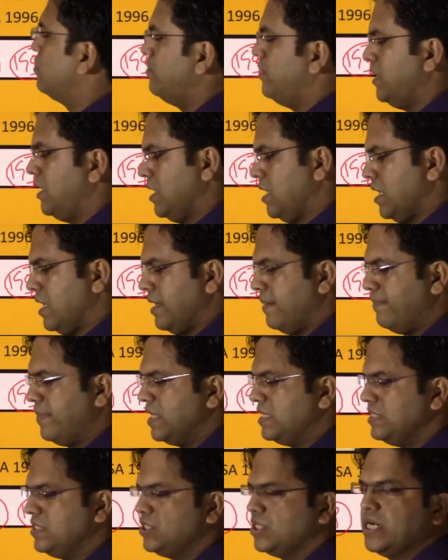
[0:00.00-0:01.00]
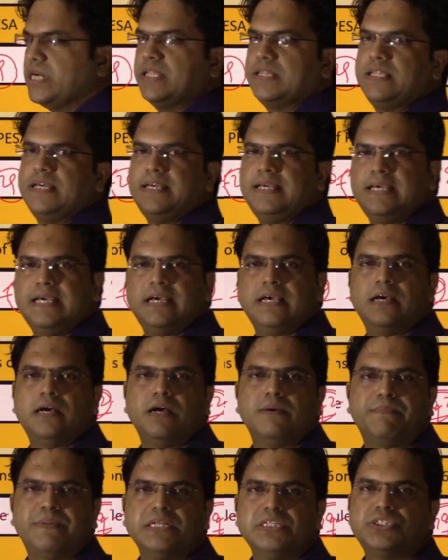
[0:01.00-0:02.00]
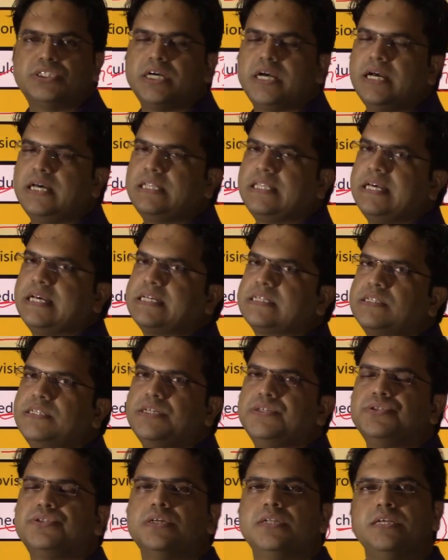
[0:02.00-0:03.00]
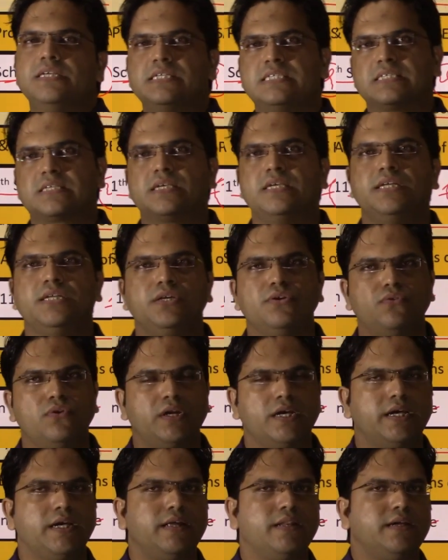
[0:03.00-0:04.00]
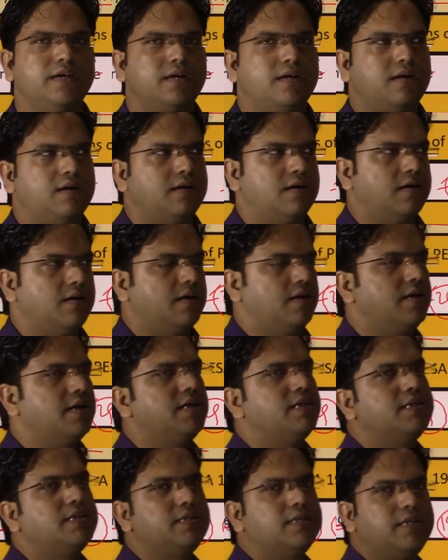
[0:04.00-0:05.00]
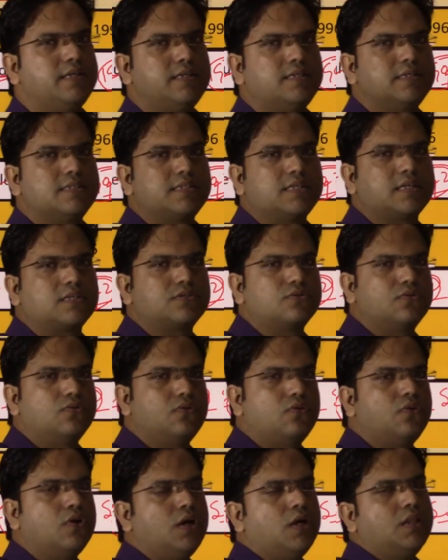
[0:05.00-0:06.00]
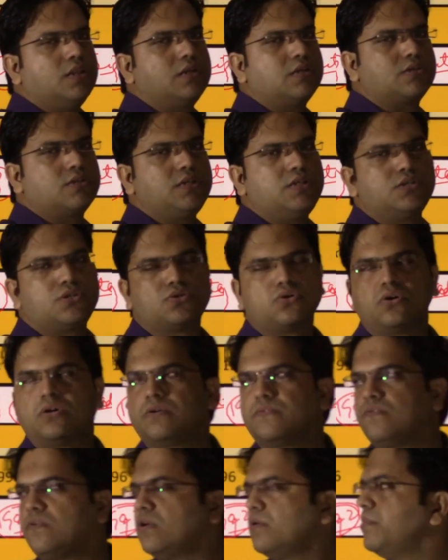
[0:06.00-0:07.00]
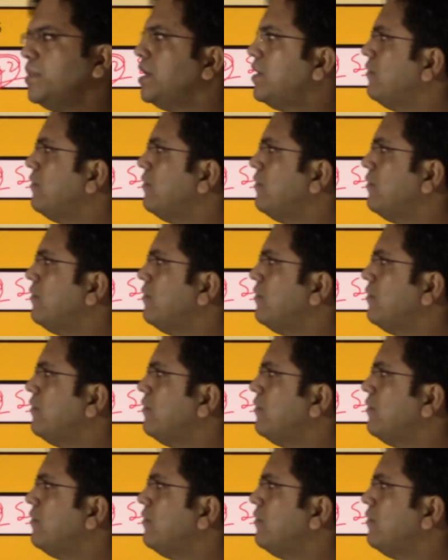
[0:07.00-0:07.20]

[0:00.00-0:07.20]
be Panchayat Extension in Schedule Area 1996. So this in short format